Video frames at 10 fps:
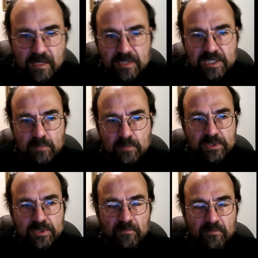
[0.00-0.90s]
symbols
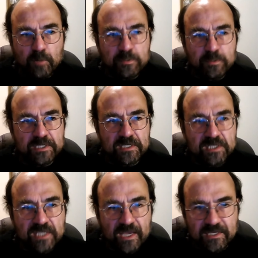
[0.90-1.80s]
of the opposite
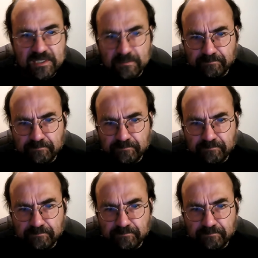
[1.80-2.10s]
sex.